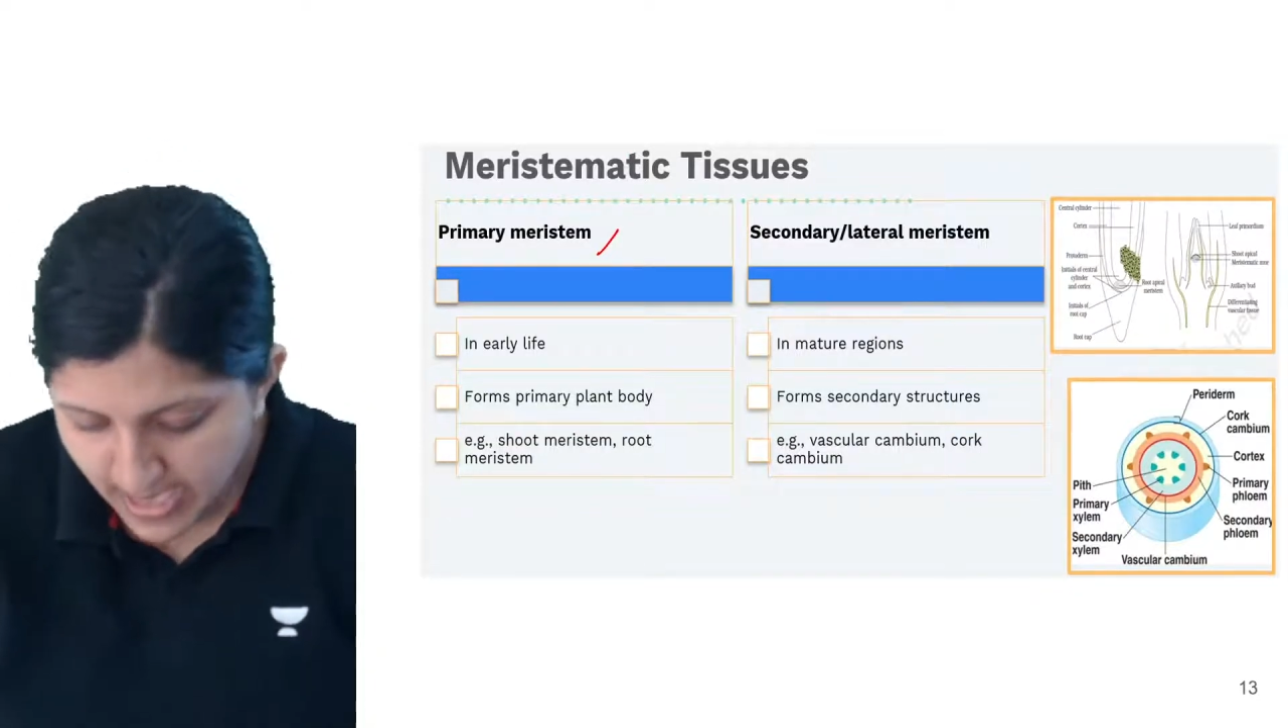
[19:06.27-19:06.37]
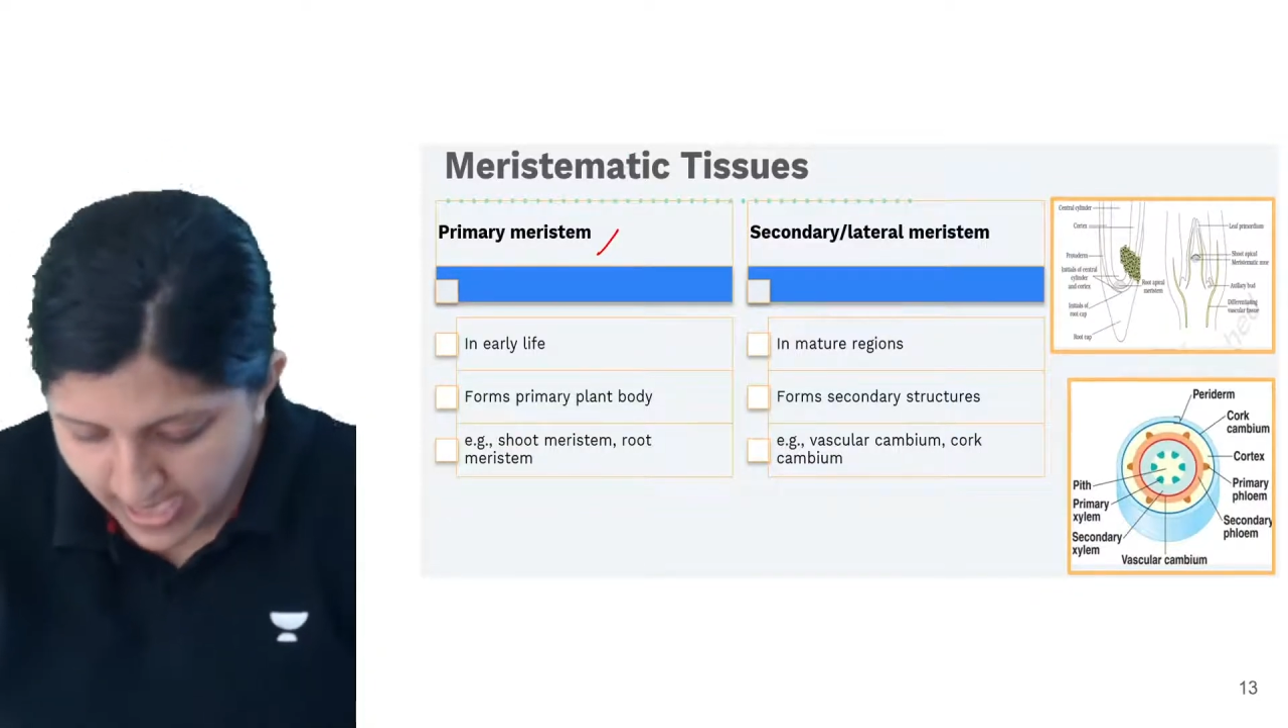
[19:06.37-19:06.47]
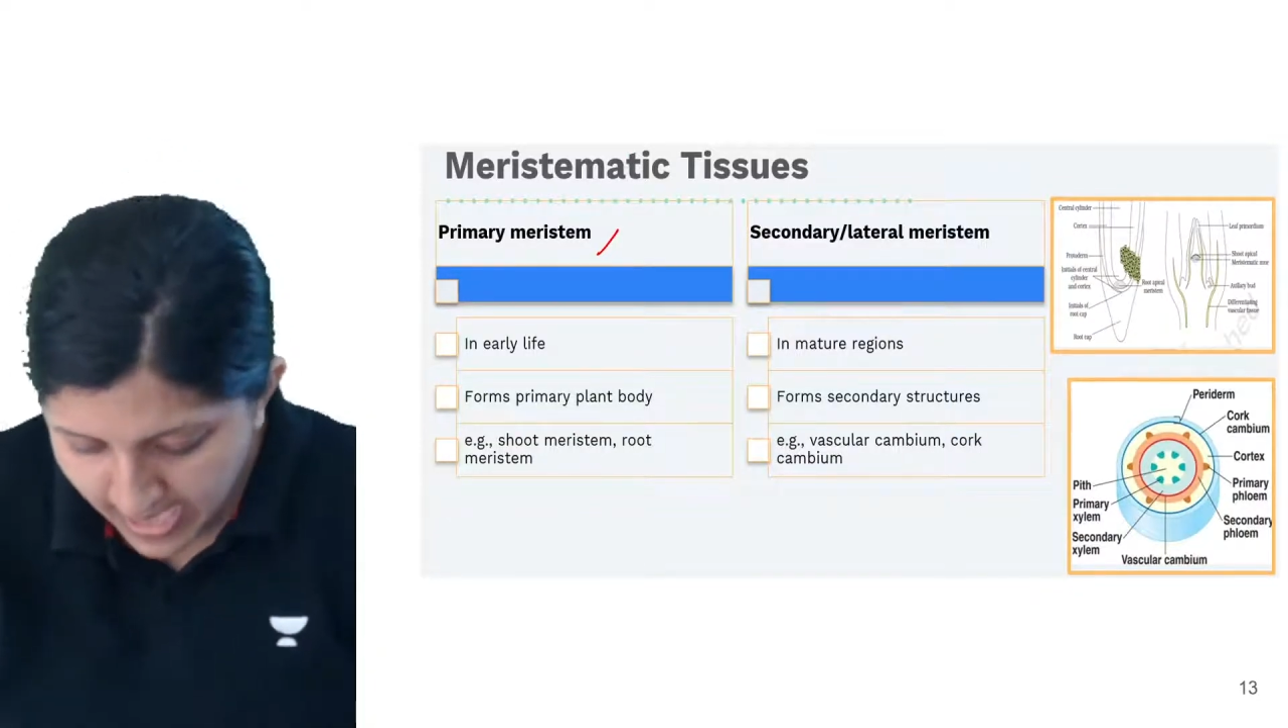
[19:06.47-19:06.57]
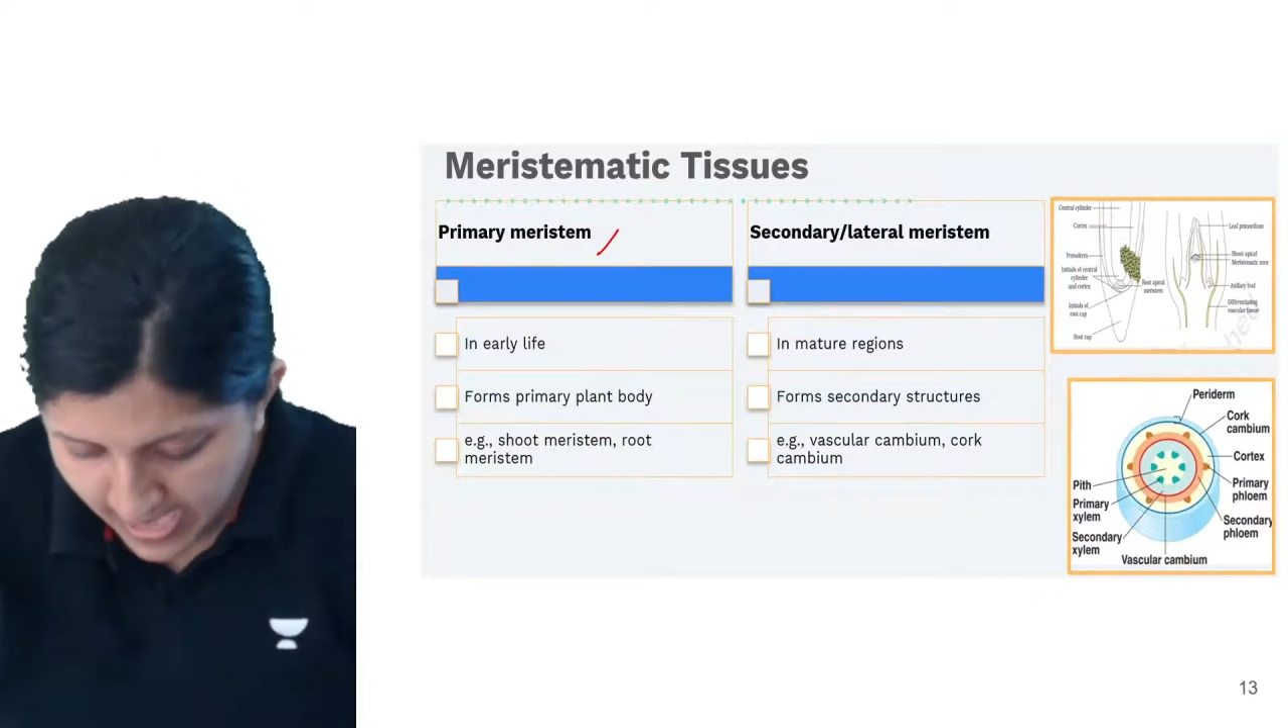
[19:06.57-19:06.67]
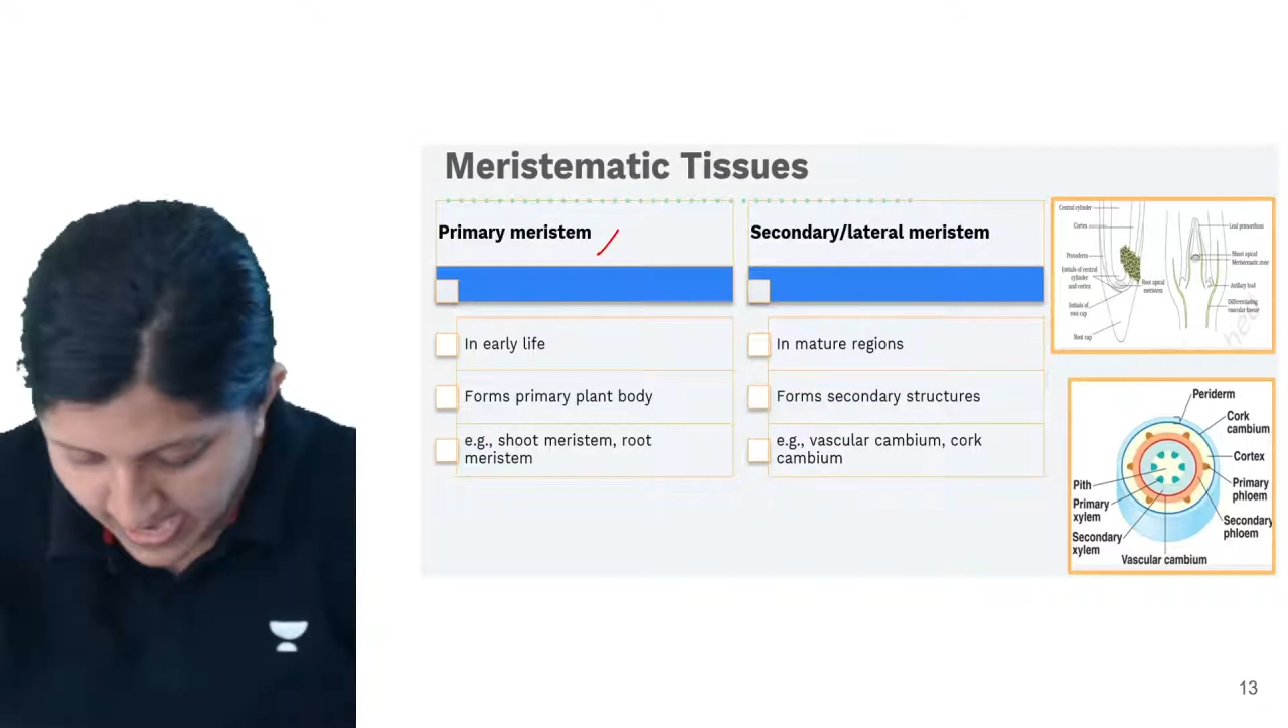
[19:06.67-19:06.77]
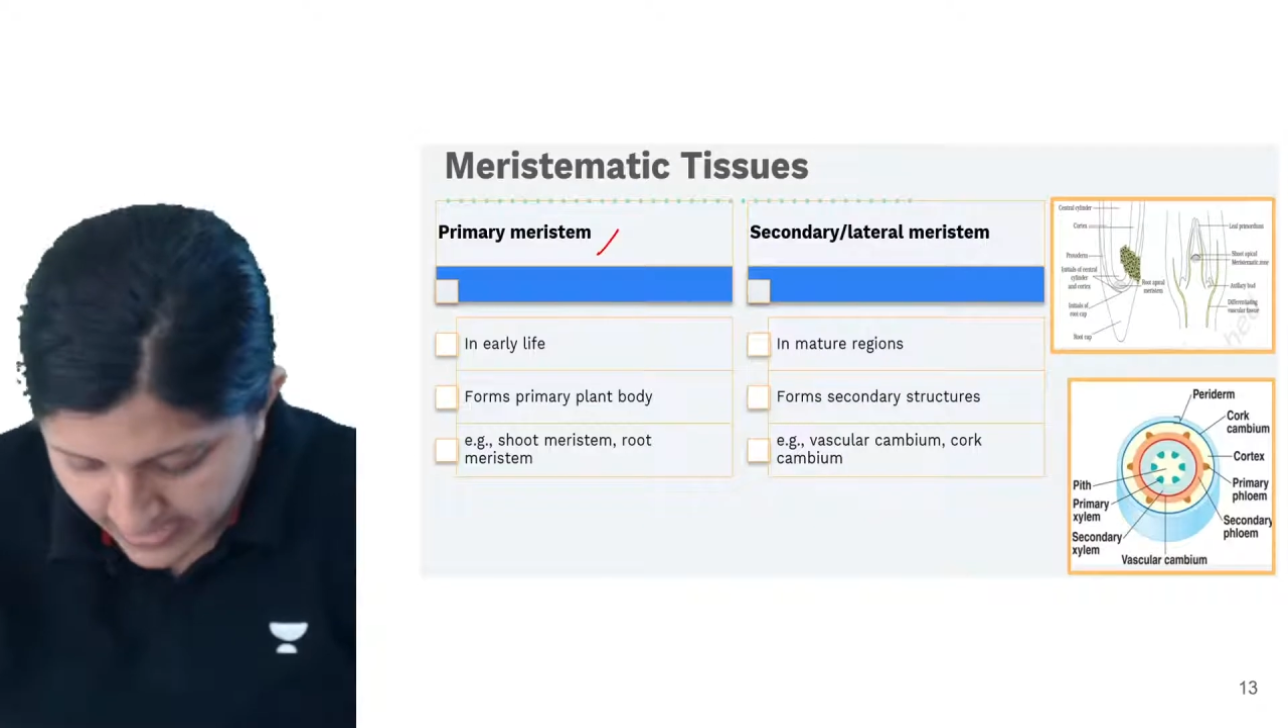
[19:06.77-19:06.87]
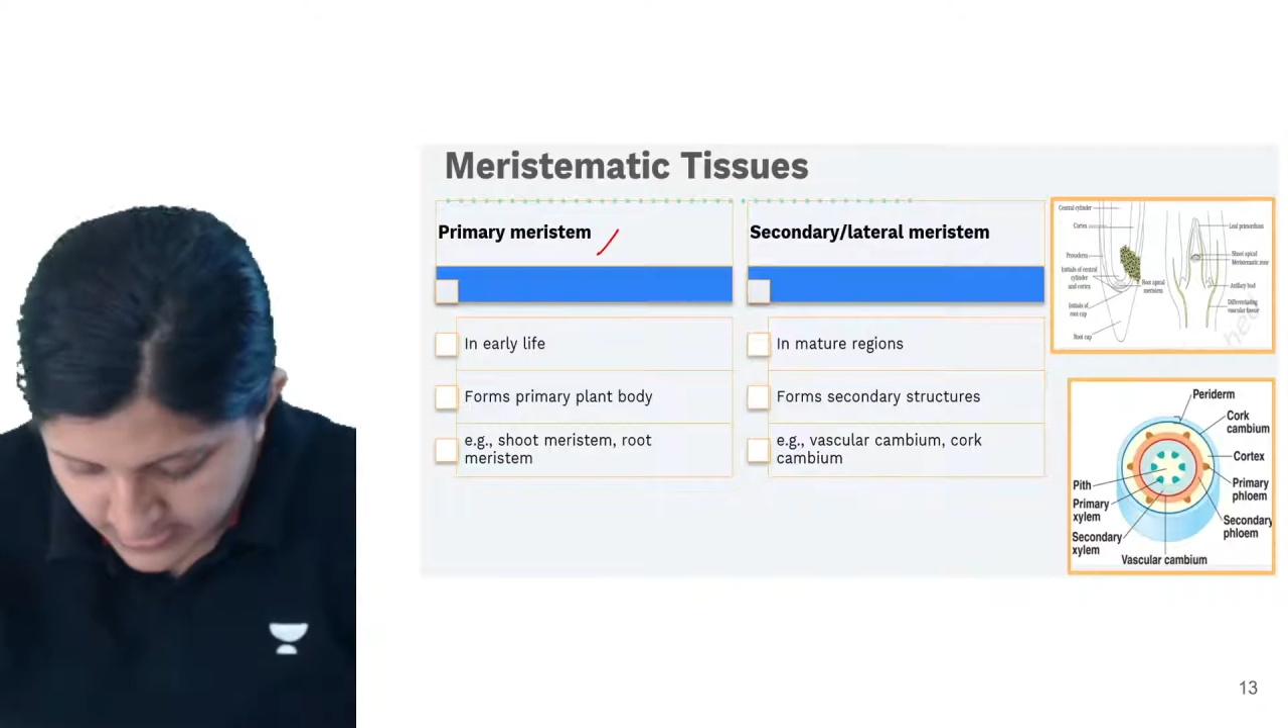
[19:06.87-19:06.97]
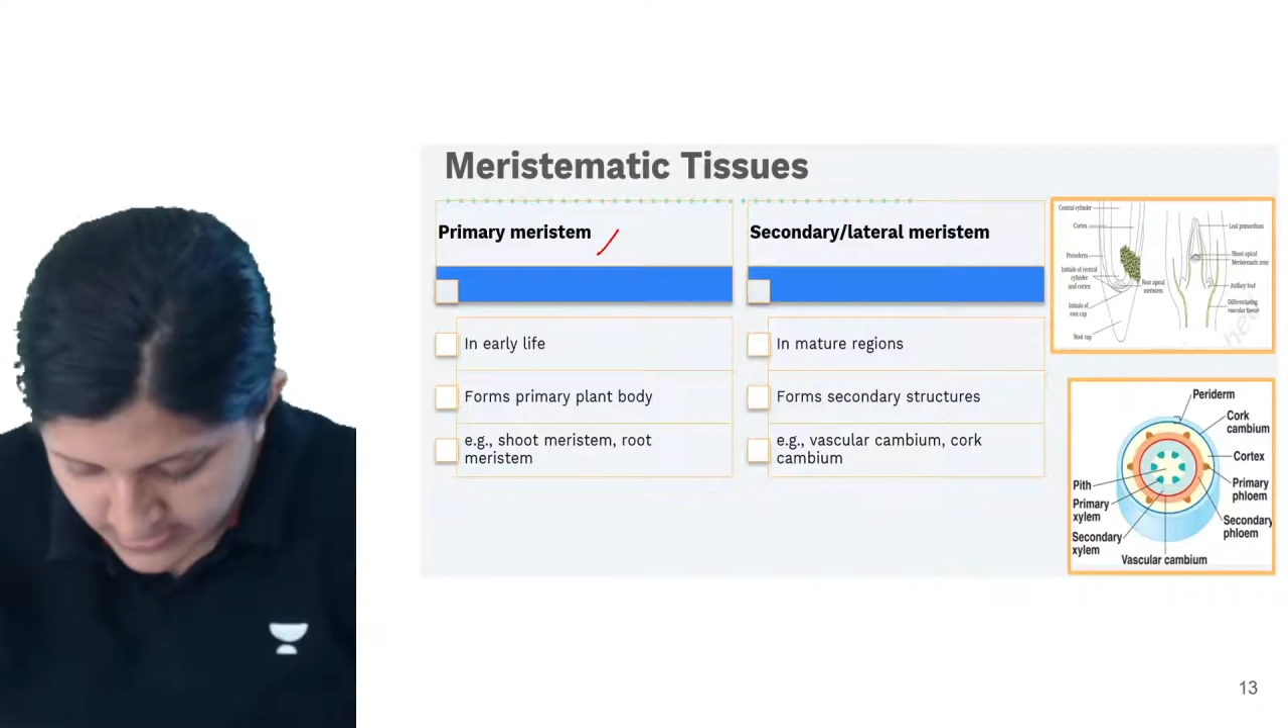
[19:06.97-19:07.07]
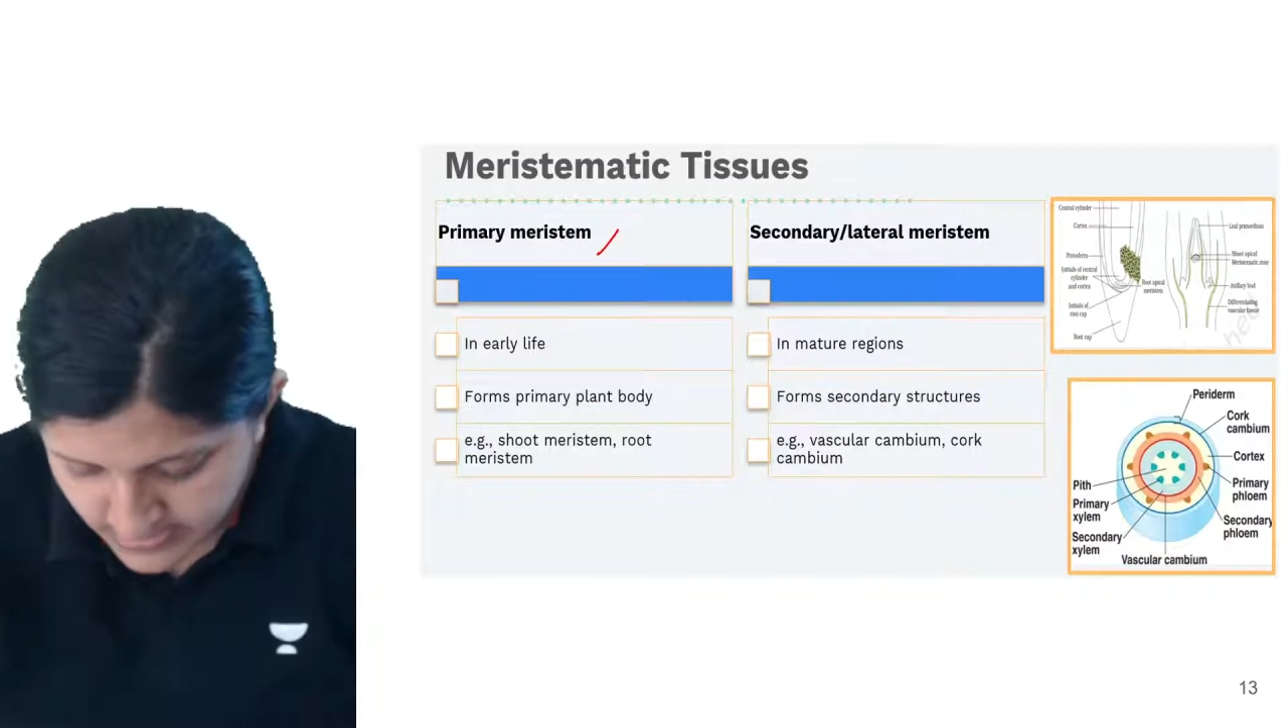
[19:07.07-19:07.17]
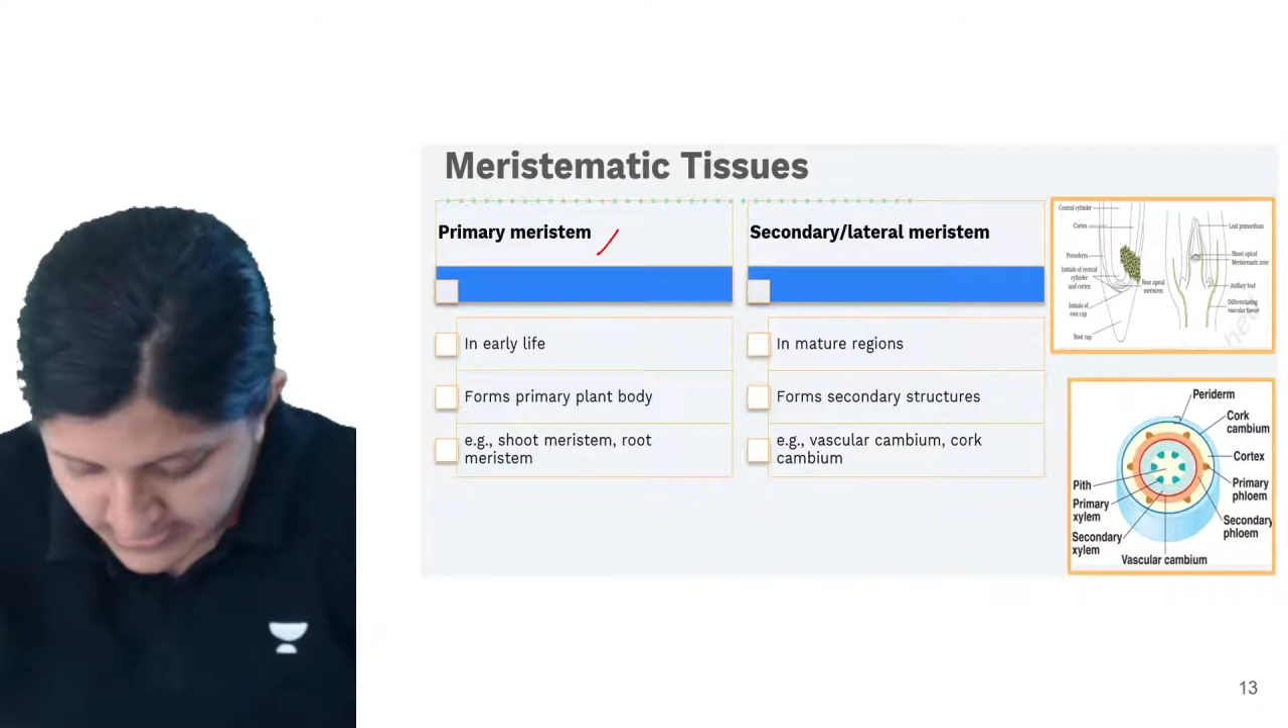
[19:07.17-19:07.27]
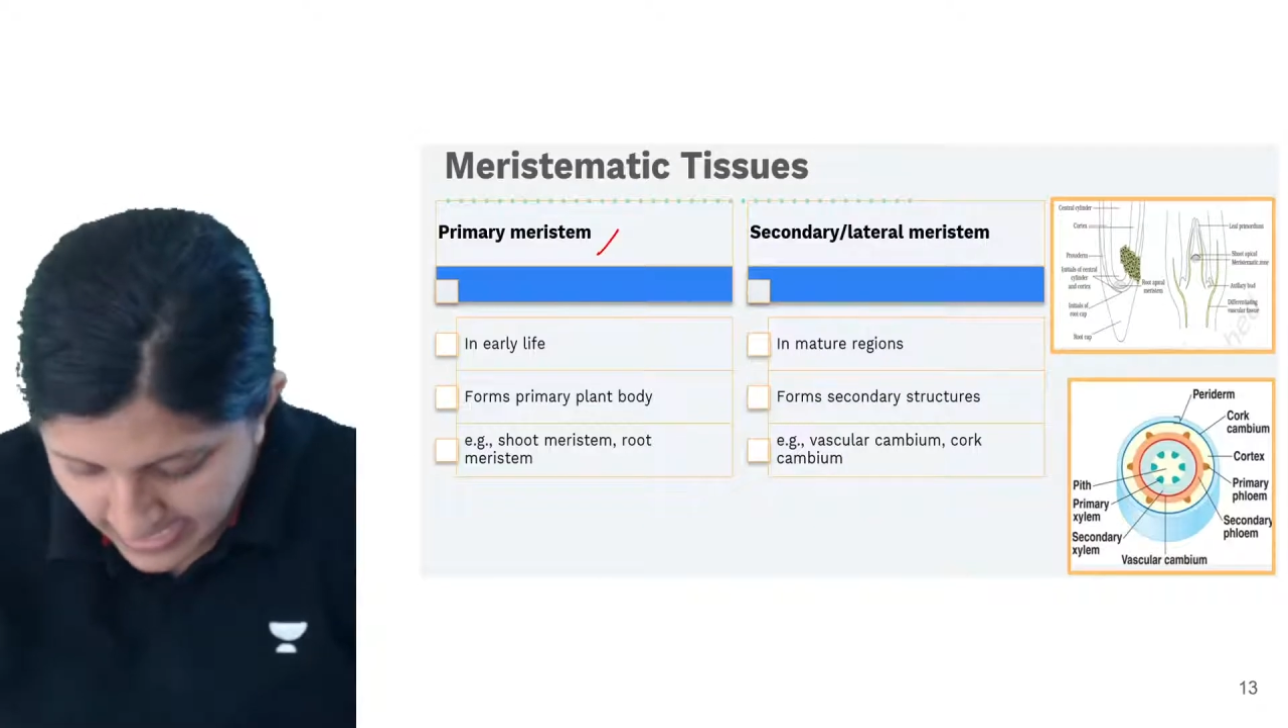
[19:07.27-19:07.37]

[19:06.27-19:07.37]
and